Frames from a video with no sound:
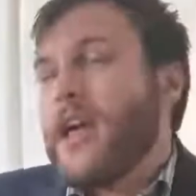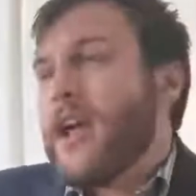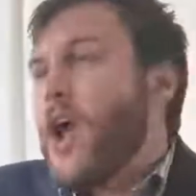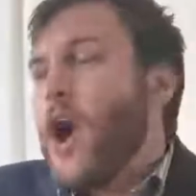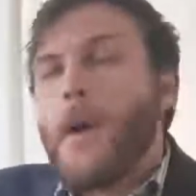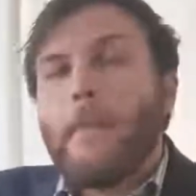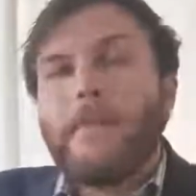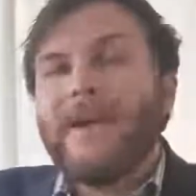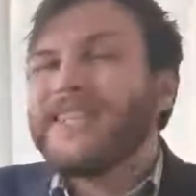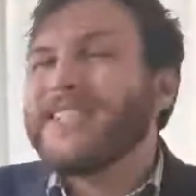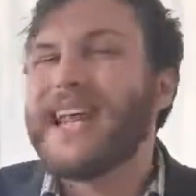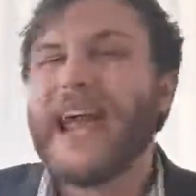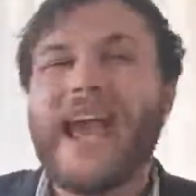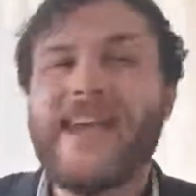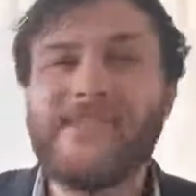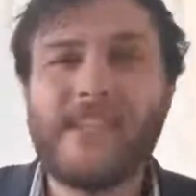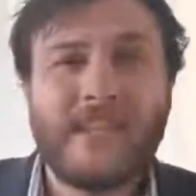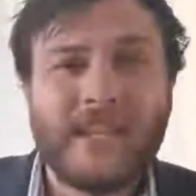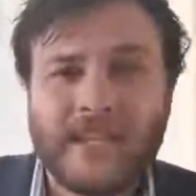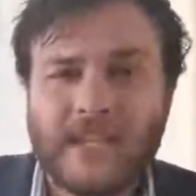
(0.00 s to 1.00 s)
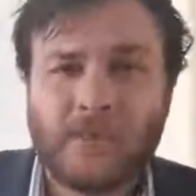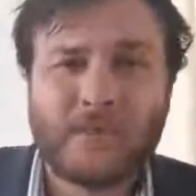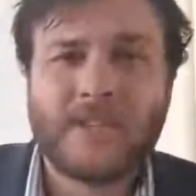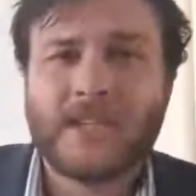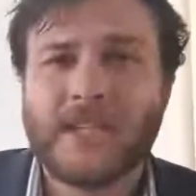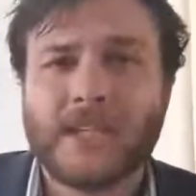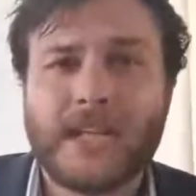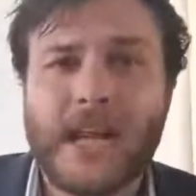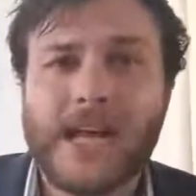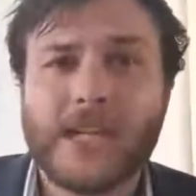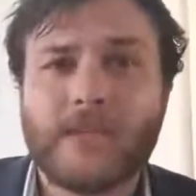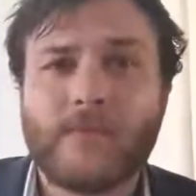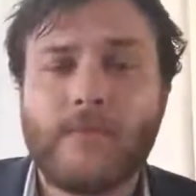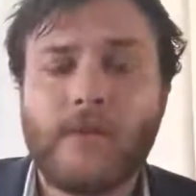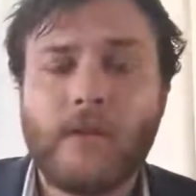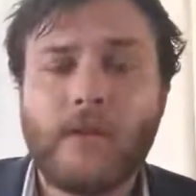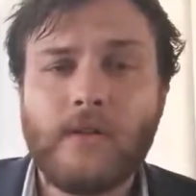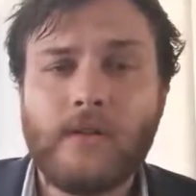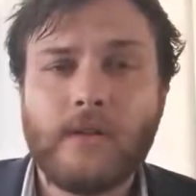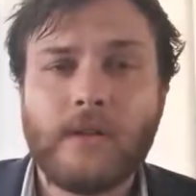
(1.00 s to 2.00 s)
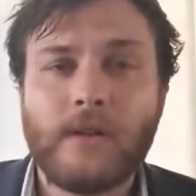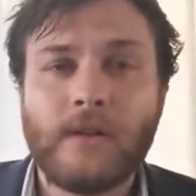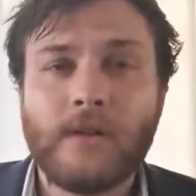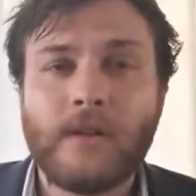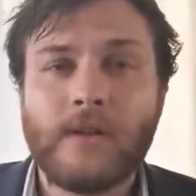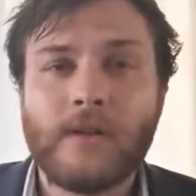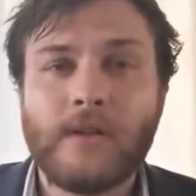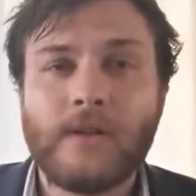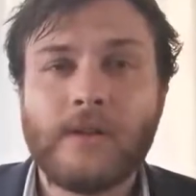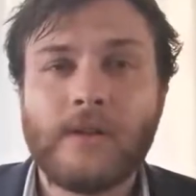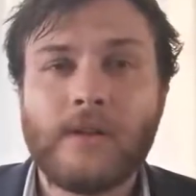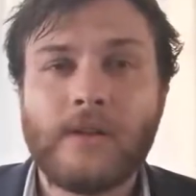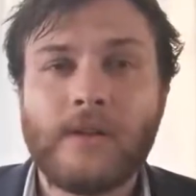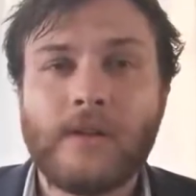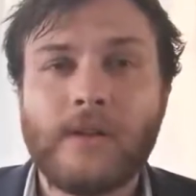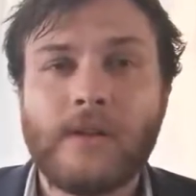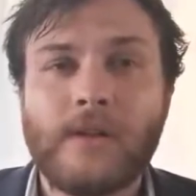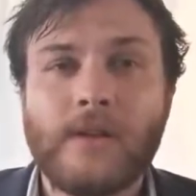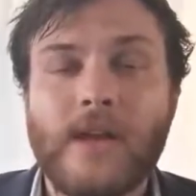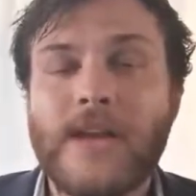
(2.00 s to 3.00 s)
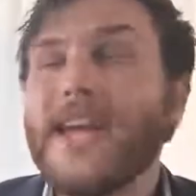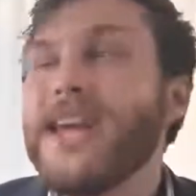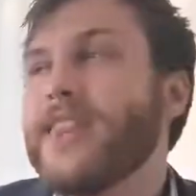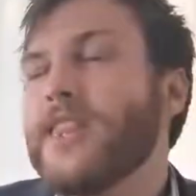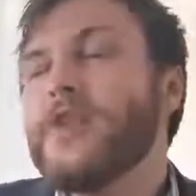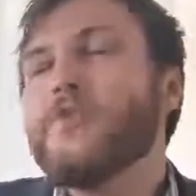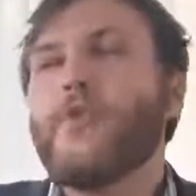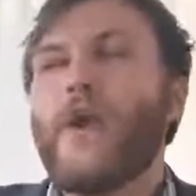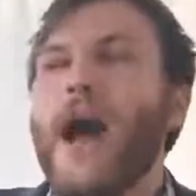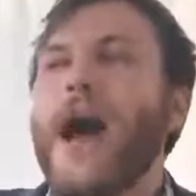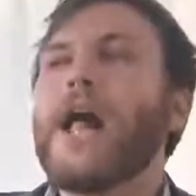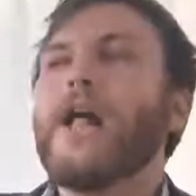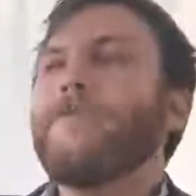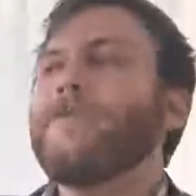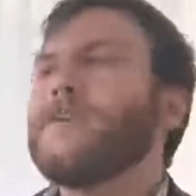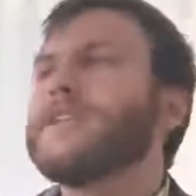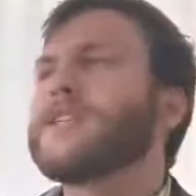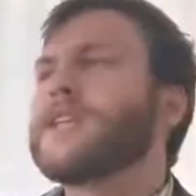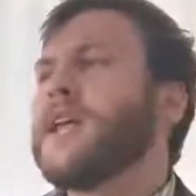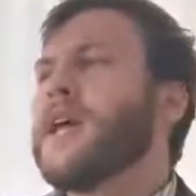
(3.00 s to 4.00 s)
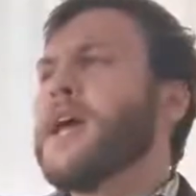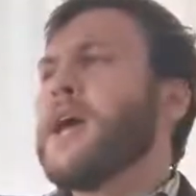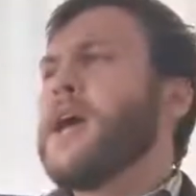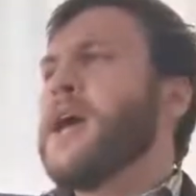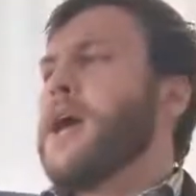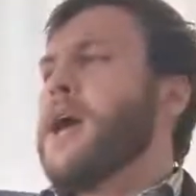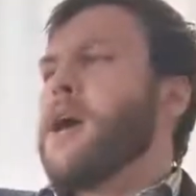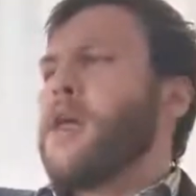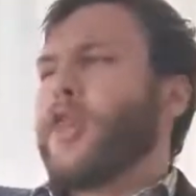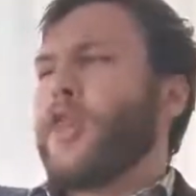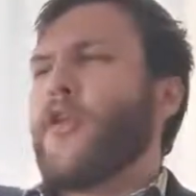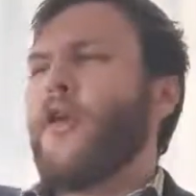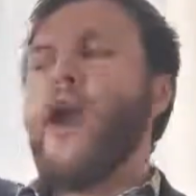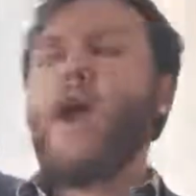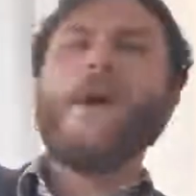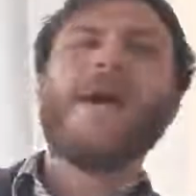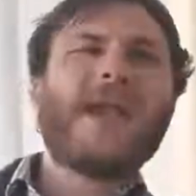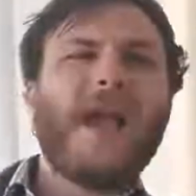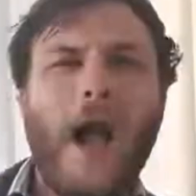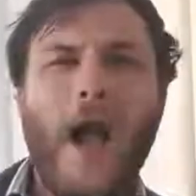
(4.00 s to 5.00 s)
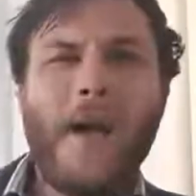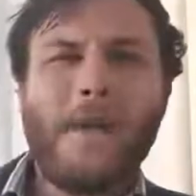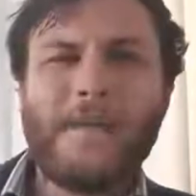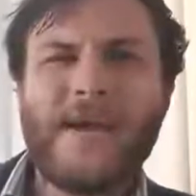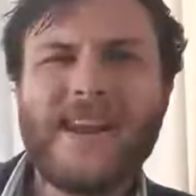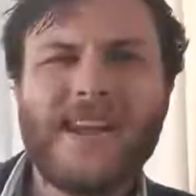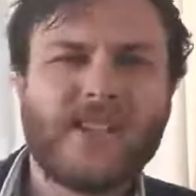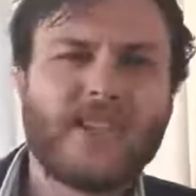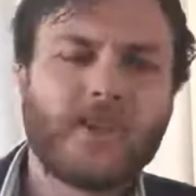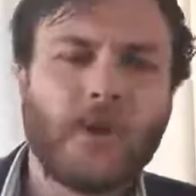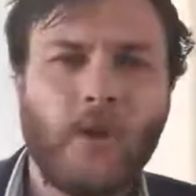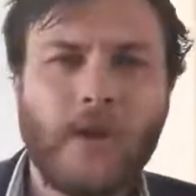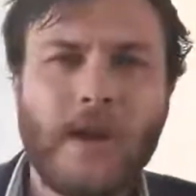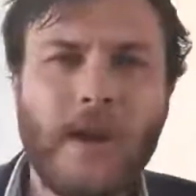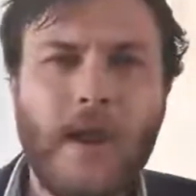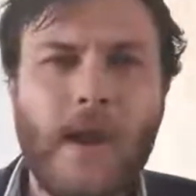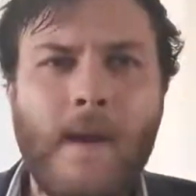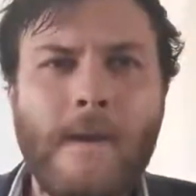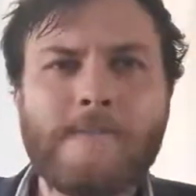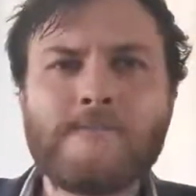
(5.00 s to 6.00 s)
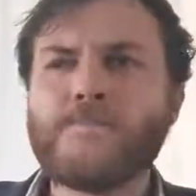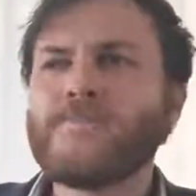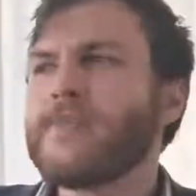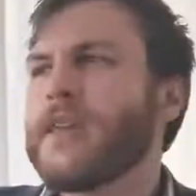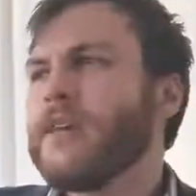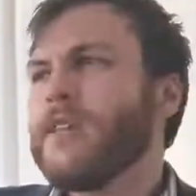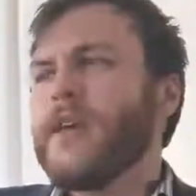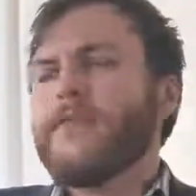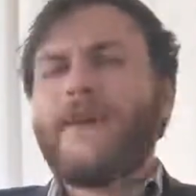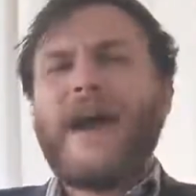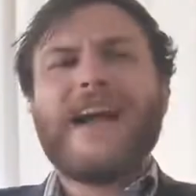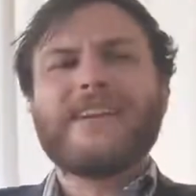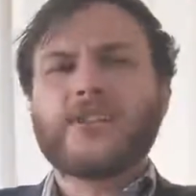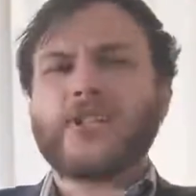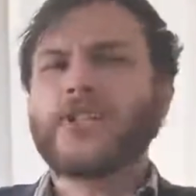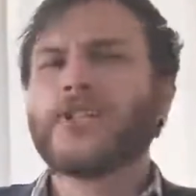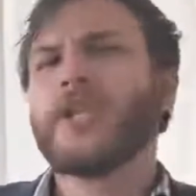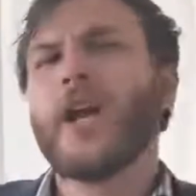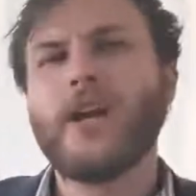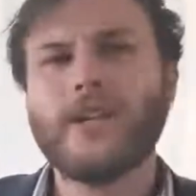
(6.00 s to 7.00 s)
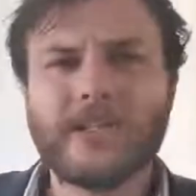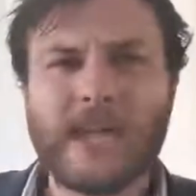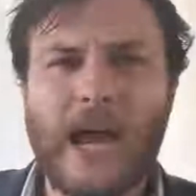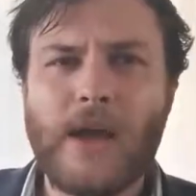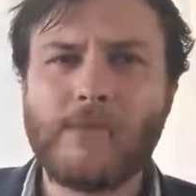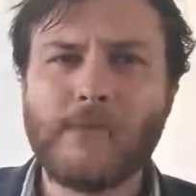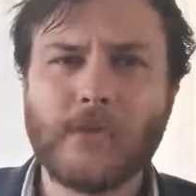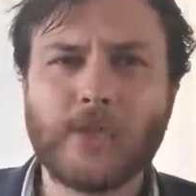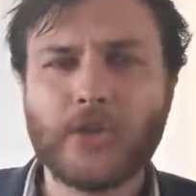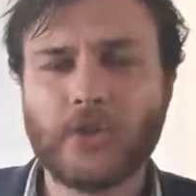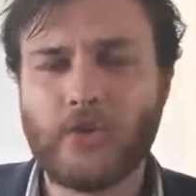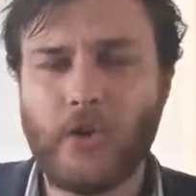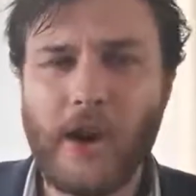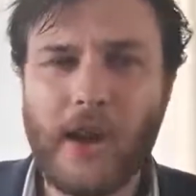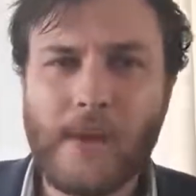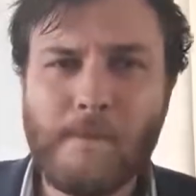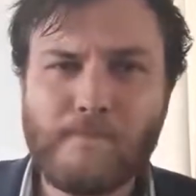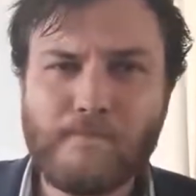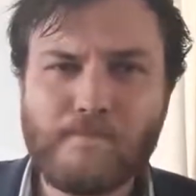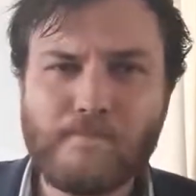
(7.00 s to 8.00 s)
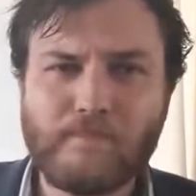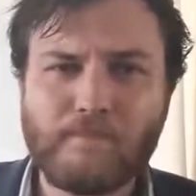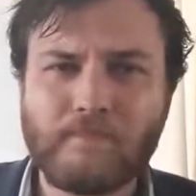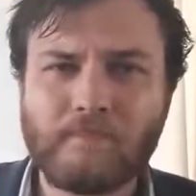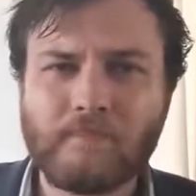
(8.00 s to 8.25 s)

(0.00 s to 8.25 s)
They can't pretend that this was successful. Even Ralph is throwing up in a toilet. They've had to shut down the stream.